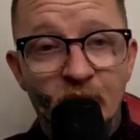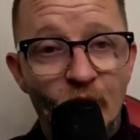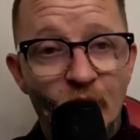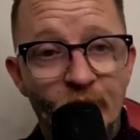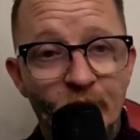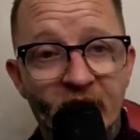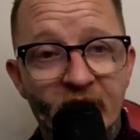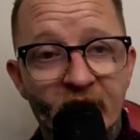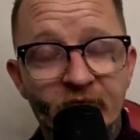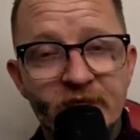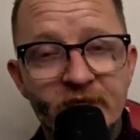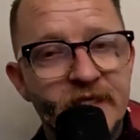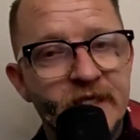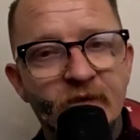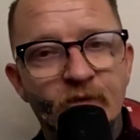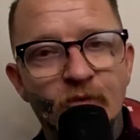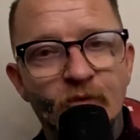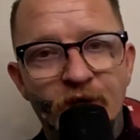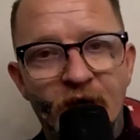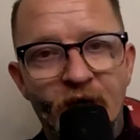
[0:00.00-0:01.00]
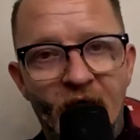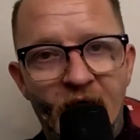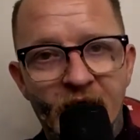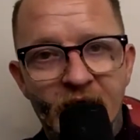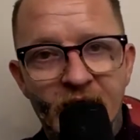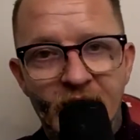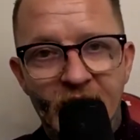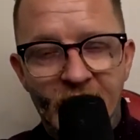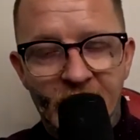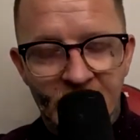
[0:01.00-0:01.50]
every single day,
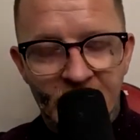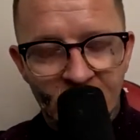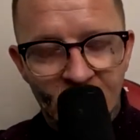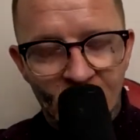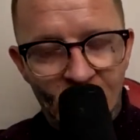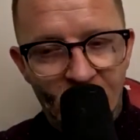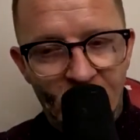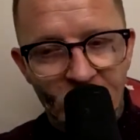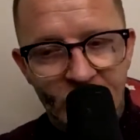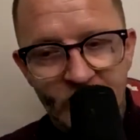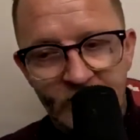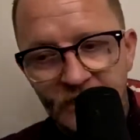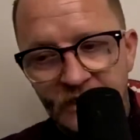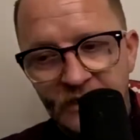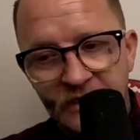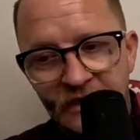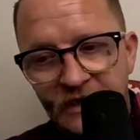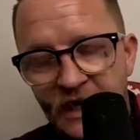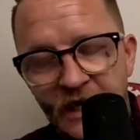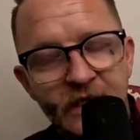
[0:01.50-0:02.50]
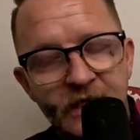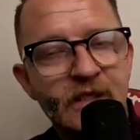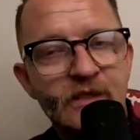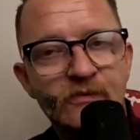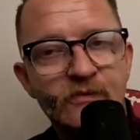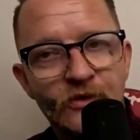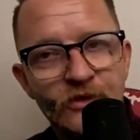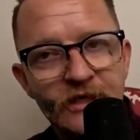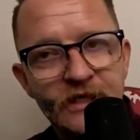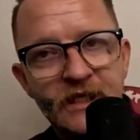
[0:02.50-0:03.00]
and like it is
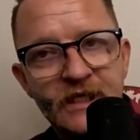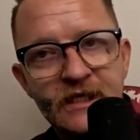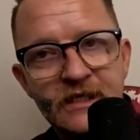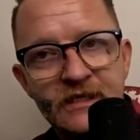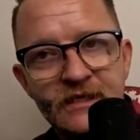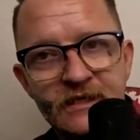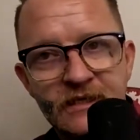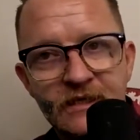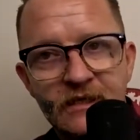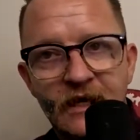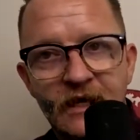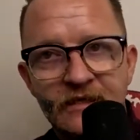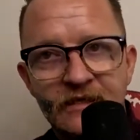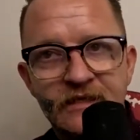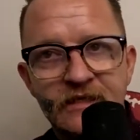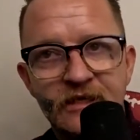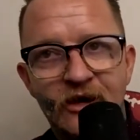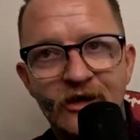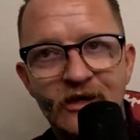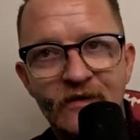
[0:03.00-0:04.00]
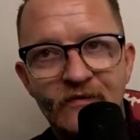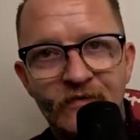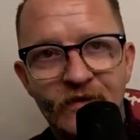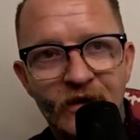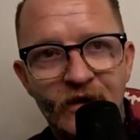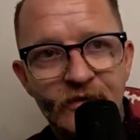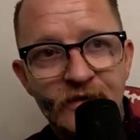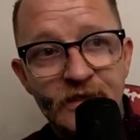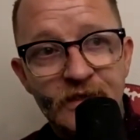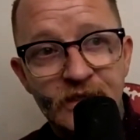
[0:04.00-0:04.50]
what it is, and so you
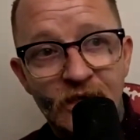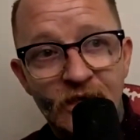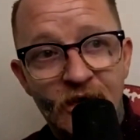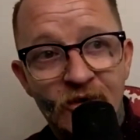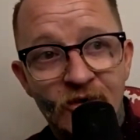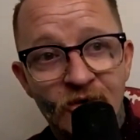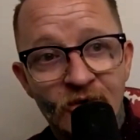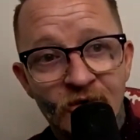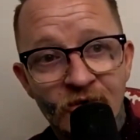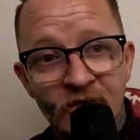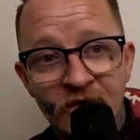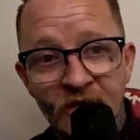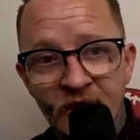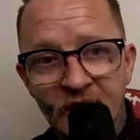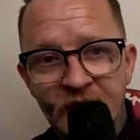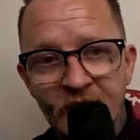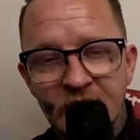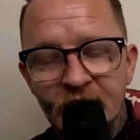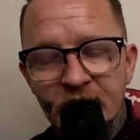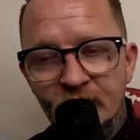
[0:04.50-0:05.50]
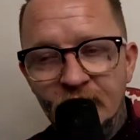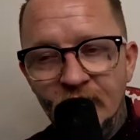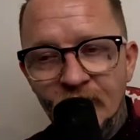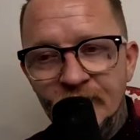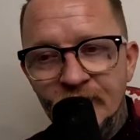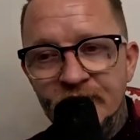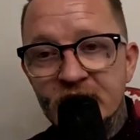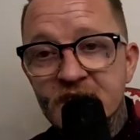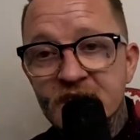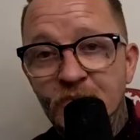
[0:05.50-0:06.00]
very soon learn
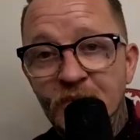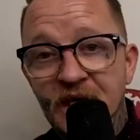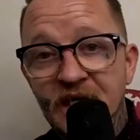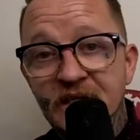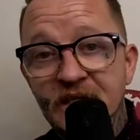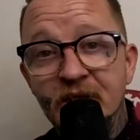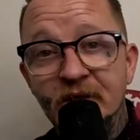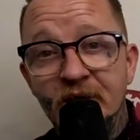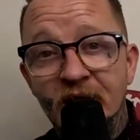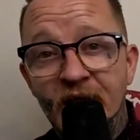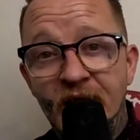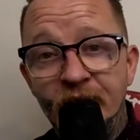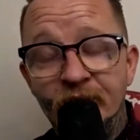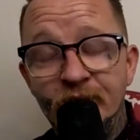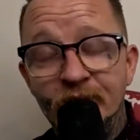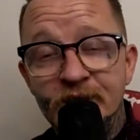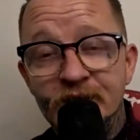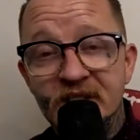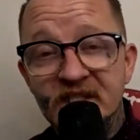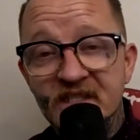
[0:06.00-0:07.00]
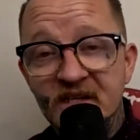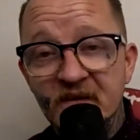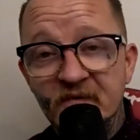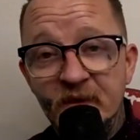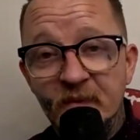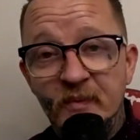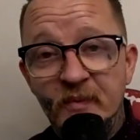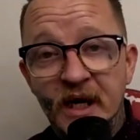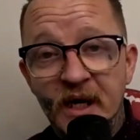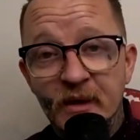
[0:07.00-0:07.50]
to speak the languages of the
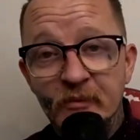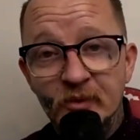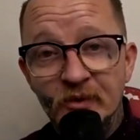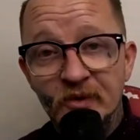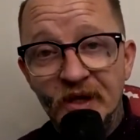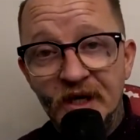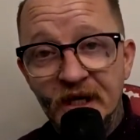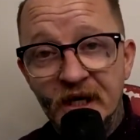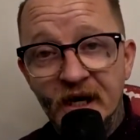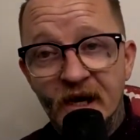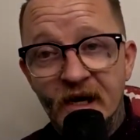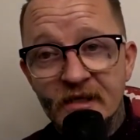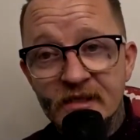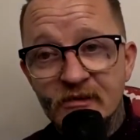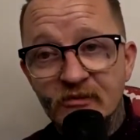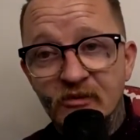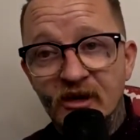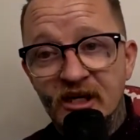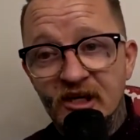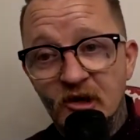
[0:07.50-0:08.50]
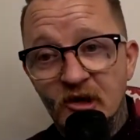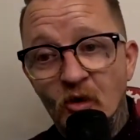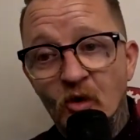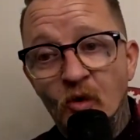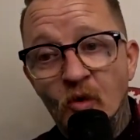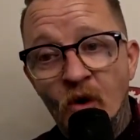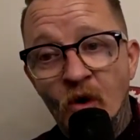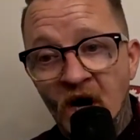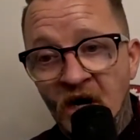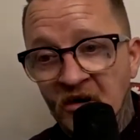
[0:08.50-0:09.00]
people that can't speak your
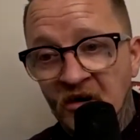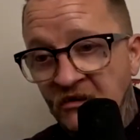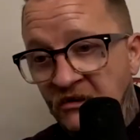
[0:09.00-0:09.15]
one.